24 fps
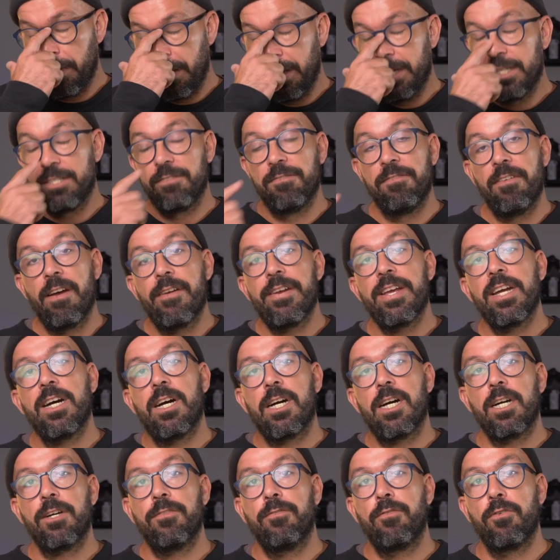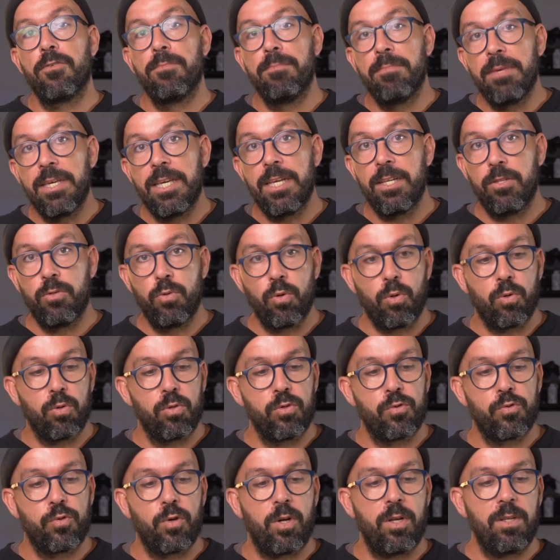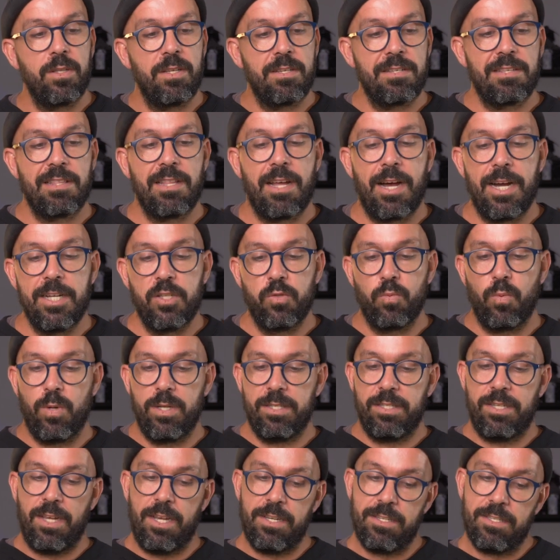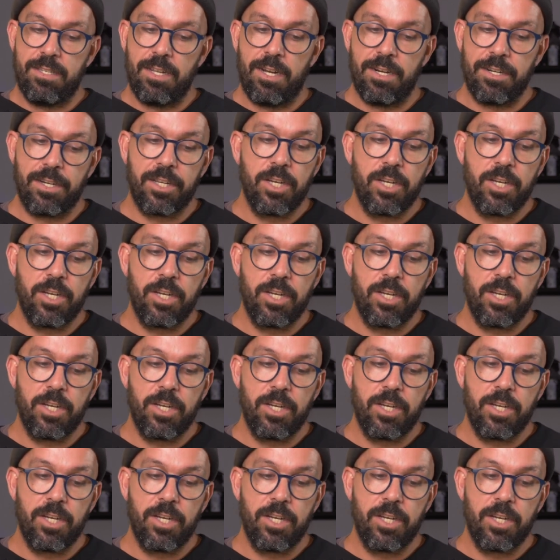it's very hard for me to control the slides once I start